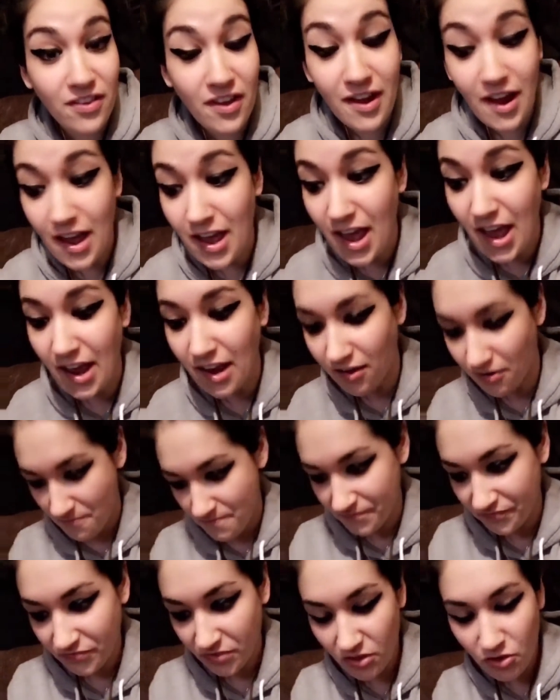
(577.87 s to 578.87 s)
like I ate
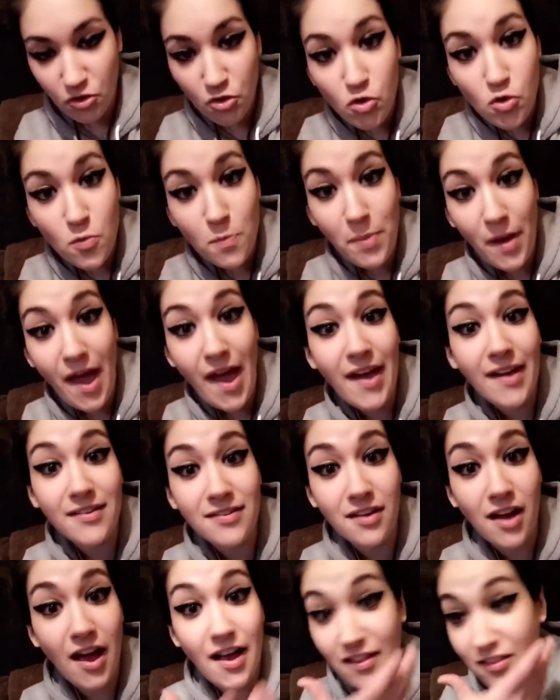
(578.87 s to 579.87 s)
2
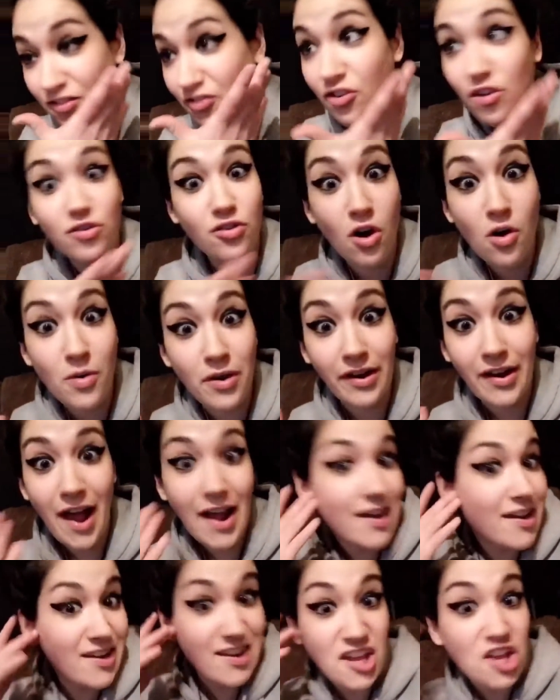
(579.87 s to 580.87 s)
bags. It's still going. I
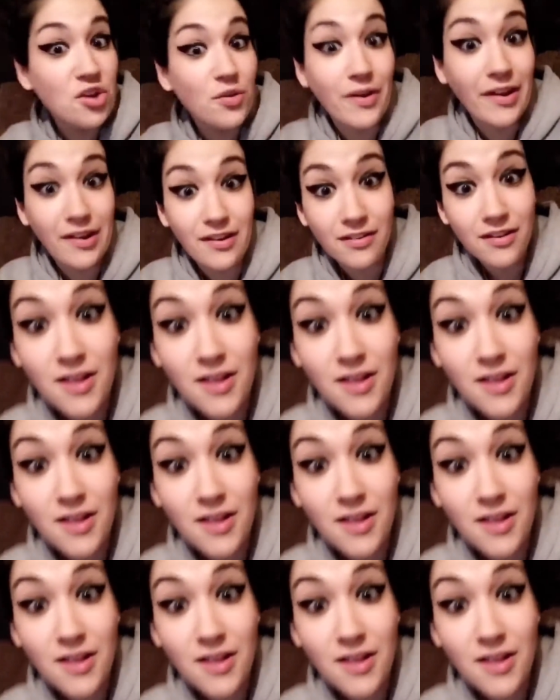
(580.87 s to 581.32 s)
could hear it.